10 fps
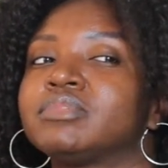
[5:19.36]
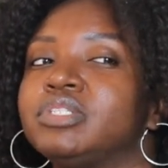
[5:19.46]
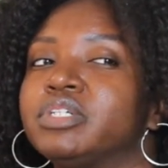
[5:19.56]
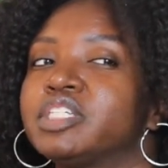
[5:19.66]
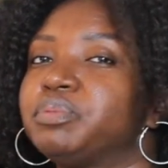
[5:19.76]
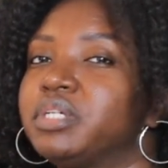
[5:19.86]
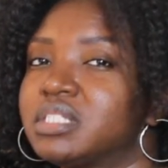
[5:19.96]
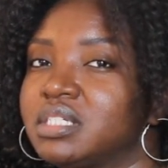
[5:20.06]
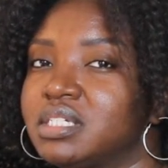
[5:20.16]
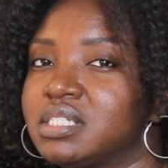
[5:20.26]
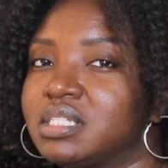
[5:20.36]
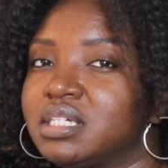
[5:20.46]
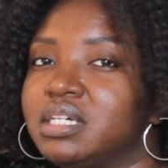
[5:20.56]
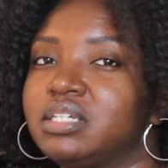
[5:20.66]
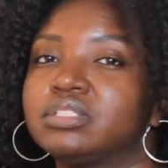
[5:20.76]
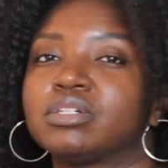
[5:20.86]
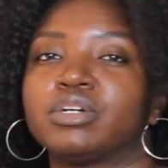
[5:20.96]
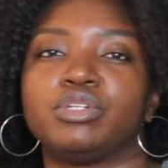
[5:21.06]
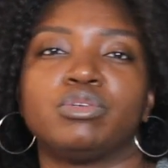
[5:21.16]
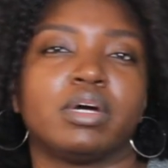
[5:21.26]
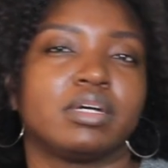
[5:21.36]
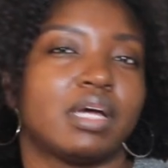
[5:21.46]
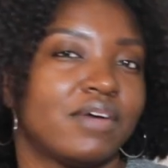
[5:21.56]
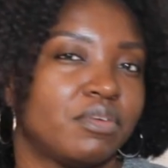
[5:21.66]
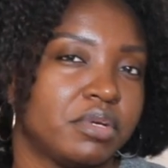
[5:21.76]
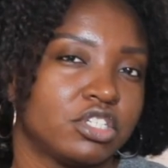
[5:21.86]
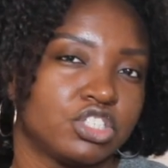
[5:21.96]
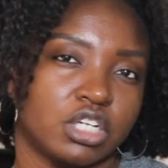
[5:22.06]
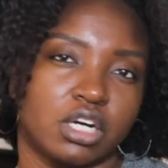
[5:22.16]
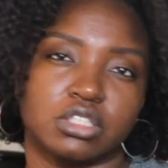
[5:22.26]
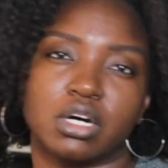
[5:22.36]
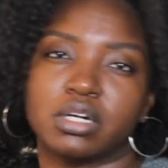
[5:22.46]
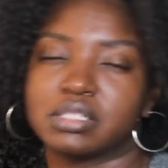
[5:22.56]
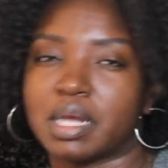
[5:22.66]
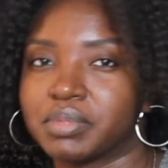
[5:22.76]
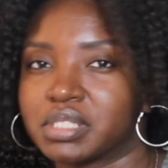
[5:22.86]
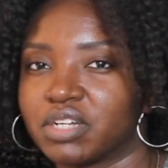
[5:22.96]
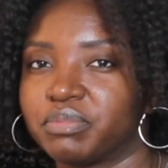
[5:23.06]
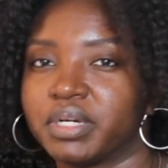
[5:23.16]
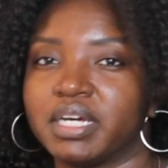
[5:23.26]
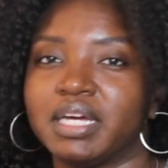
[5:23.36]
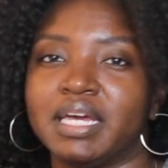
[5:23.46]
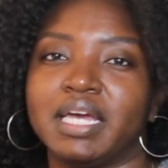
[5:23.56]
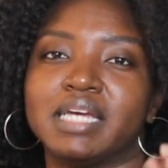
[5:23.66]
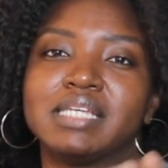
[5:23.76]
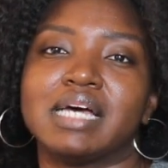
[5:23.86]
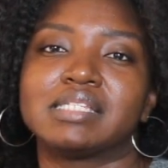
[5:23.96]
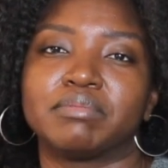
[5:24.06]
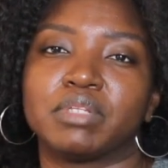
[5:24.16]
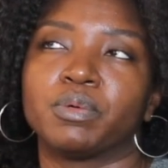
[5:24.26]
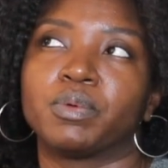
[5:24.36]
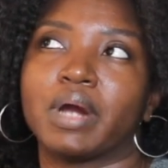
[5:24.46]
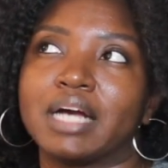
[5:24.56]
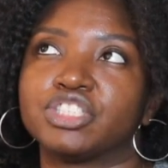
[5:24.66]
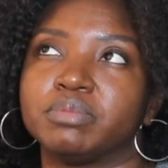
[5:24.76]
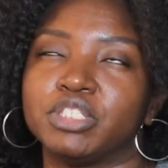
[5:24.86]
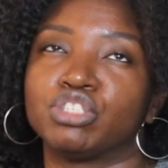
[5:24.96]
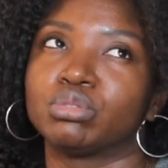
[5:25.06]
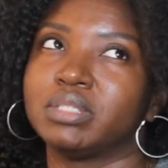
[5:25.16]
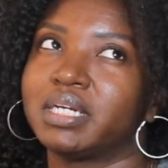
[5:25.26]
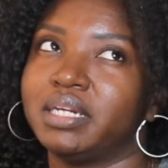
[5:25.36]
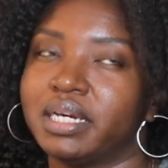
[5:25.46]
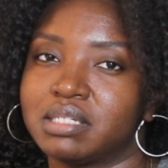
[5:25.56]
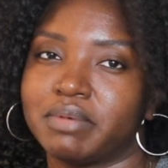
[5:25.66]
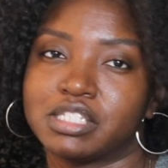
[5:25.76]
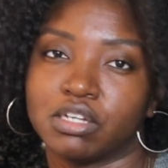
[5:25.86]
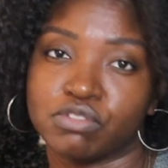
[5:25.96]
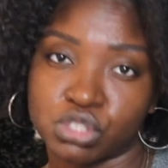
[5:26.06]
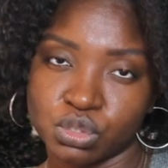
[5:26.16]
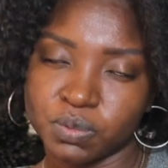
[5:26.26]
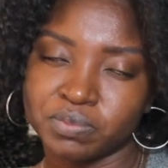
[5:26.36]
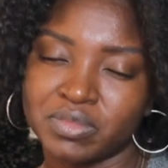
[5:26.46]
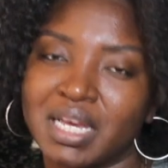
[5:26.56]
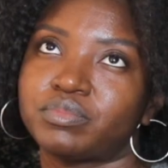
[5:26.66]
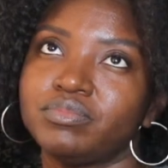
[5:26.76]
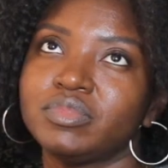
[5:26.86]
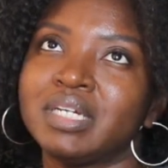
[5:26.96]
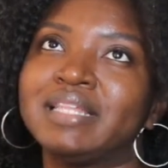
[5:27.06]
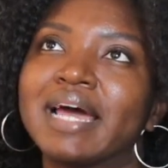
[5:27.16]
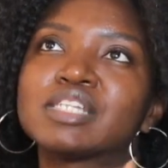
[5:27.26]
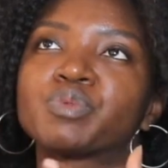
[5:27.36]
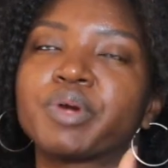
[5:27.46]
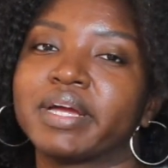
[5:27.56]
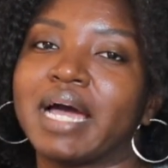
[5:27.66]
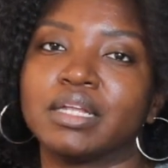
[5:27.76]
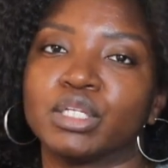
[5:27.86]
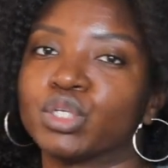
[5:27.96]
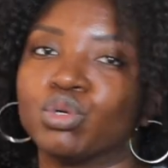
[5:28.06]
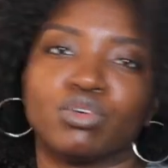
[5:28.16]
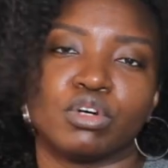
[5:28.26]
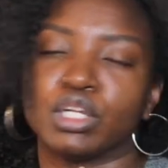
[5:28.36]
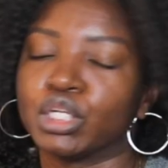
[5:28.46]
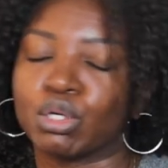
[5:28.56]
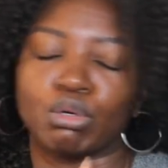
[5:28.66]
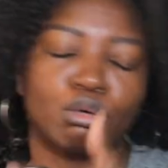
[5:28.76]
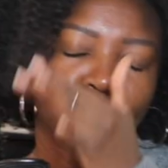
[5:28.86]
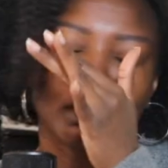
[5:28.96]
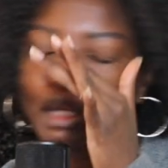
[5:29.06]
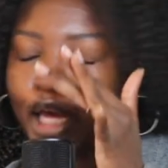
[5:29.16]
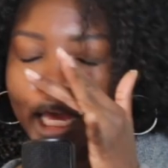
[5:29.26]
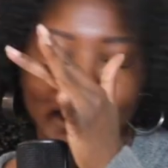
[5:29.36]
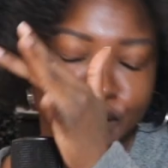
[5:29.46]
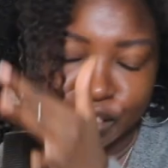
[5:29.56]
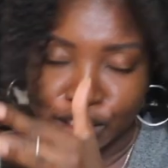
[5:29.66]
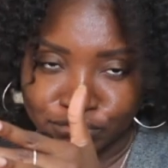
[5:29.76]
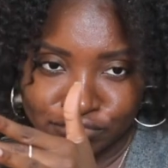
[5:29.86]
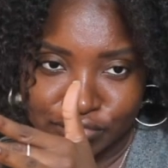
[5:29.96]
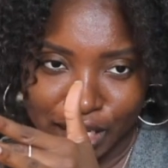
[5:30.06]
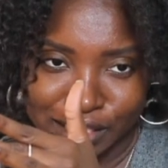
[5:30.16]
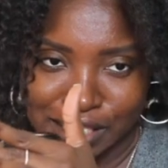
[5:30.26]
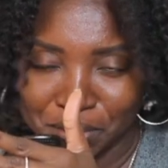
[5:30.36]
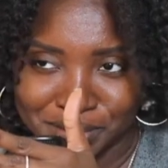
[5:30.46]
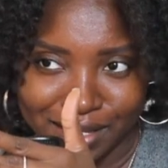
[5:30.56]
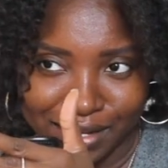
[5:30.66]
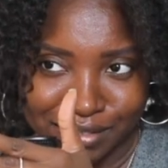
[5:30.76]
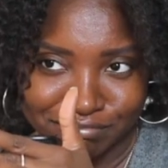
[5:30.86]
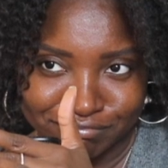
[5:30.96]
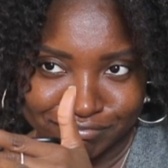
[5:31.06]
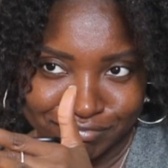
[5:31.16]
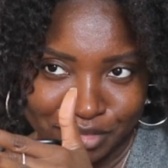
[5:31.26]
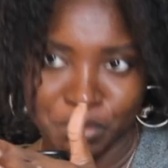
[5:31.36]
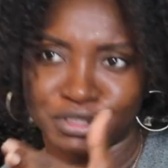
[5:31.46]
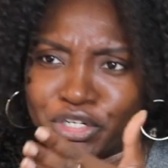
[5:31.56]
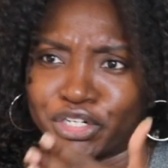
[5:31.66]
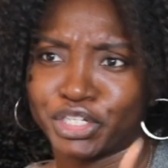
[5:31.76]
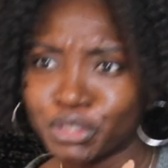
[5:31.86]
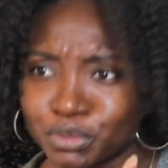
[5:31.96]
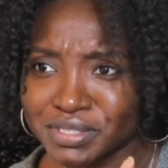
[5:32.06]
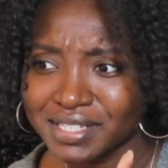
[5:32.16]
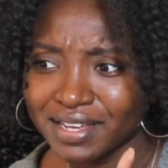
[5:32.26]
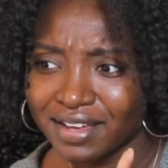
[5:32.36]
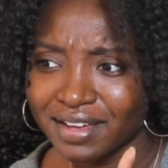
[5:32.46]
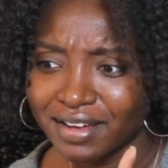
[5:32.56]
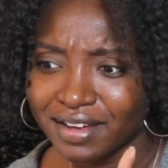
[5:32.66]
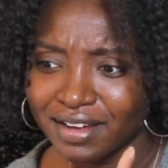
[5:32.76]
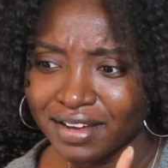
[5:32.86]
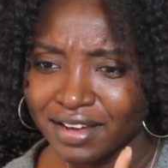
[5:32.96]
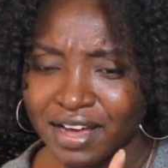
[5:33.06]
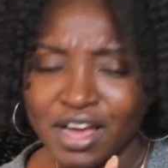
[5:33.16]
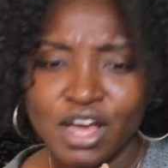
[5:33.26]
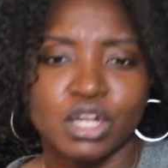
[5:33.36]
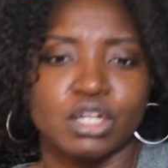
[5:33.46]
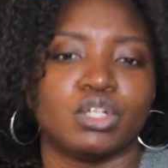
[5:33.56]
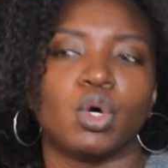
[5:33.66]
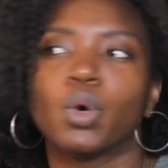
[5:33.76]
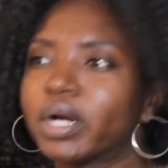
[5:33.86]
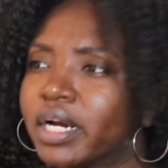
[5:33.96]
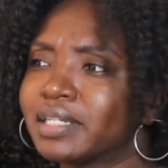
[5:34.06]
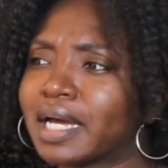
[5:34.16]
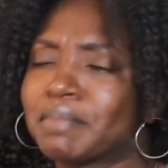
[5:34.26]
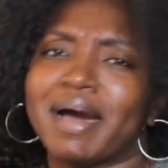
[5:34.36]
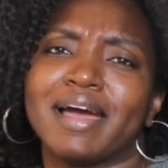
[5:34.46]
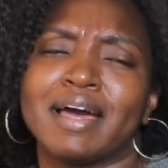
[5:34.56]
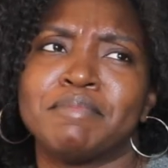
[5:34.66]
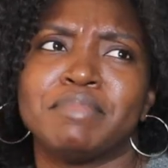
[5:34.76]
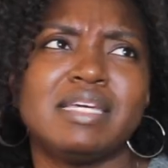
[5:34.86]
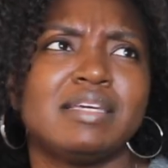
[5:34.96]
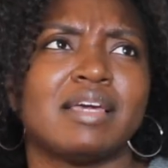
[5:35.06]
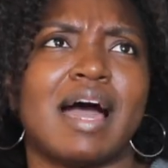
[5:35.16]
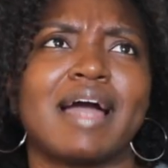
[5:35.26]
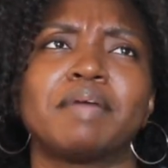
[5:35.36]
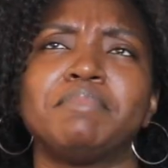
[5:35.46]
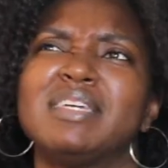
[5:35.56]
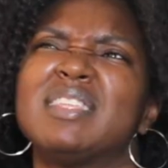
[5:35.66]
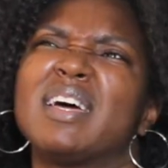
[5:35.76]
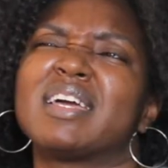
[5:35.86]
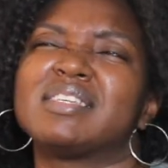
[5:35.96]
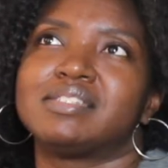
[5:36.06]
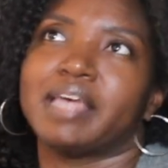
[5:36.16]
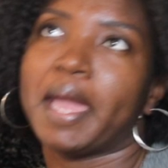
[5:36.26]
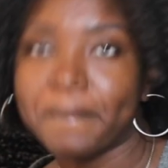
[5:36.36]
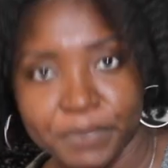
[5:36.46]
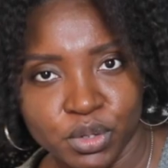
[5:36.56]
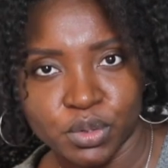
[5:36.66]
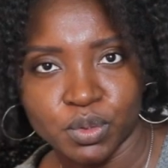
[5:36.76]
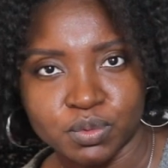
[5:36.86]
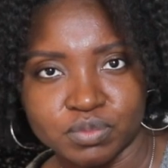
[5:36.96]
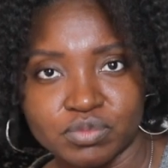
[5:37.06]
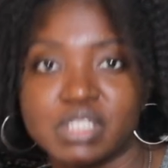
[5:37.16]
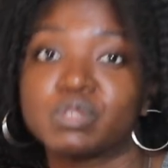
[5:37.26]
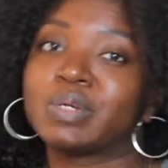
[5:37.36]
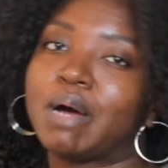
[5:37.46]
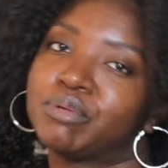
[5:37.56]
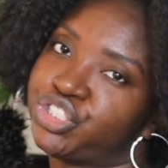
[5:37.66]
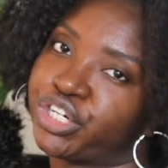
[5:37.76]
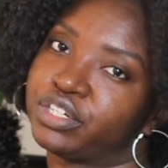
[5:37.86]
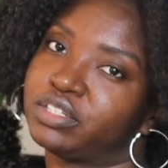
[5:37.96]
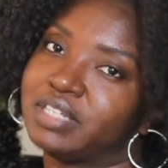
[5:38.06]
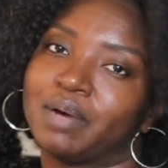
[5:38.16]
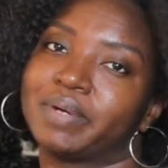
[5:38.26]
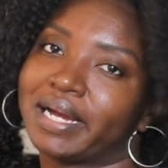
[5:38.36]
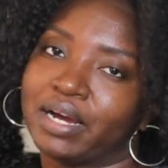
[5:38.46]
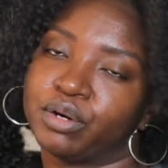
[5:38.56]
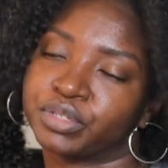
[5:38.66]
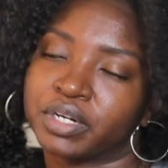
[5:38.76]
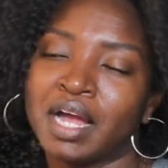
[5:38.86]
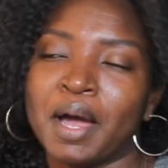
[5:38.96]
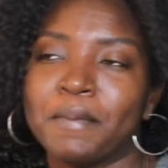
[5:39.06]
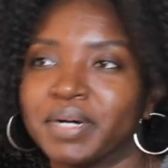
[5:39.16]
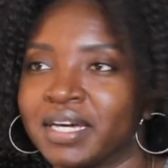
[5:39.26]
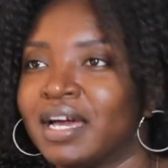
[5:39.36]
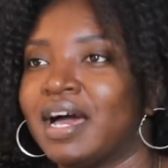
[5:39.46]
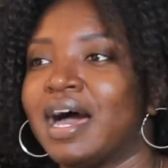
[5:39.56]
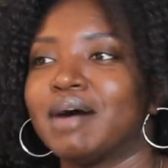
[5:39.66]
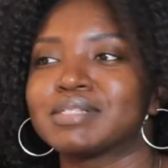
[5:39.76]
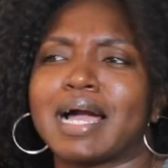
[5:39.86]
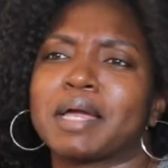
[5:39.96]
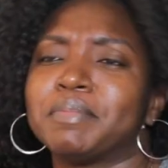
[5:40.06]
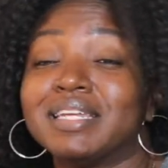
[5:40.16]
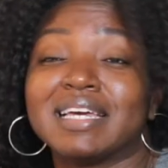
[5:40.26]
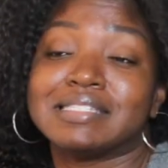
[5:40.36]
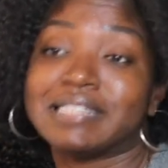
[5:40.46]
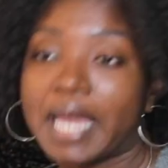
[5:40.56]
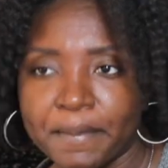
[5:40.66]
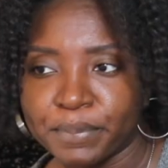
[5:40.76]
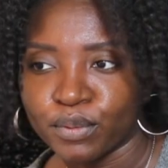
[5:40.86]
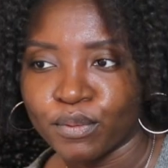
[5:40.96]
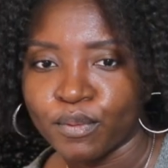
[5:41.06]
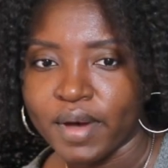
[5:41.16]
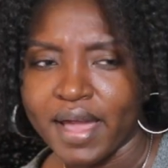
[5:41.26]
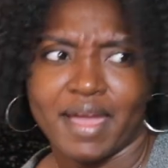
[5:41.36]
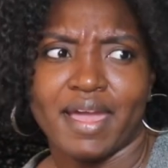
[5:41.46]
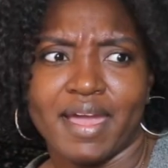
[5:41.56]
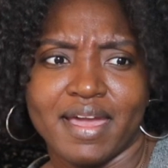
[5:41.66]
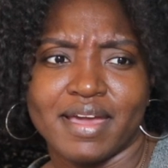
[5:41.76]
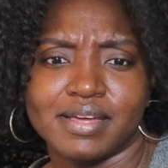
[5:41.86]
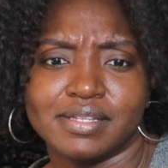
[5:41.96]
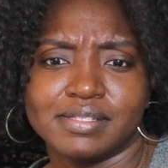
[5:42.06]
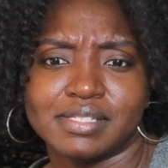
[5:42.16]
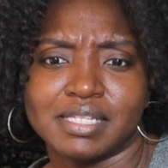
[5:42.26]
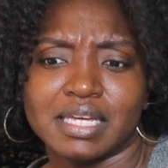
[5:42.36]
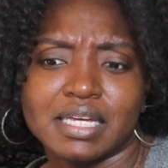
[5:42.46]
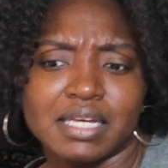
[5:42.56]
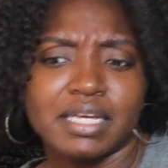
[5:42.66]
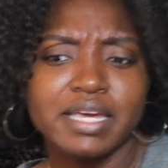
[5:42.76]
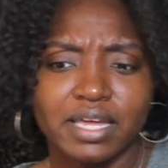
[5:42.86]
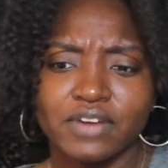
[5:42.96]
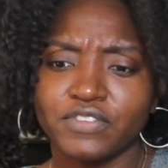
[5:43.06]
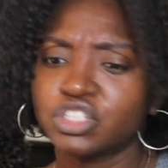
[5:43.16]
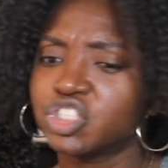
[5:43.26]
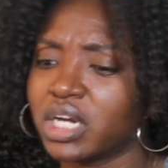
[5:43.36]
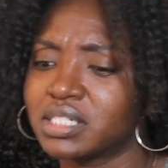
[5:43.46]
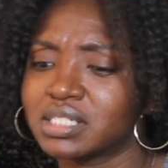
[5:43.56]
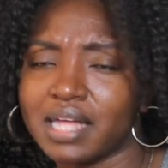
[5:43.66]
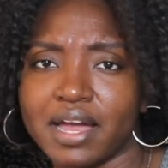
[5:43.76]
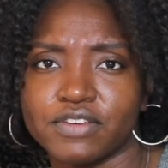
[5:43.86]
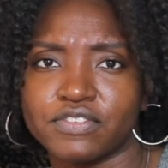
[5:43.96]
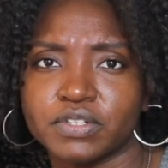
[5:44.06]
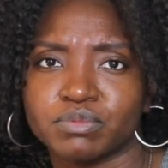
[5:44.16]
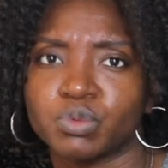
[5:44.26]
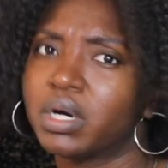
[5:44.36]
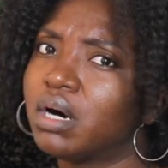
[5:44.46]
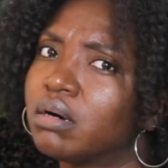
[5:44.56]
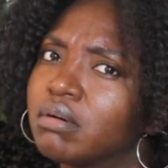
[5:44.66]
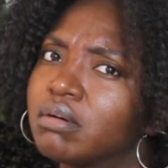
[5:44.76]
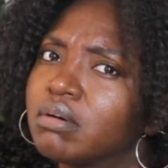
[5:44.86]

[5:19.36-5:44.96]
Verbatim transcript: you're experiencing these things or you haven't been to church, all this type of stuff, but is that something where I should be truly connecting myself to? That is where it got a little, a little, a little hazy because I was like, but they're cute Lord, like my me, I can be an example. This is when I was younger, not when I got older. But I was like, I can be an example and he can eventually change his life. Well,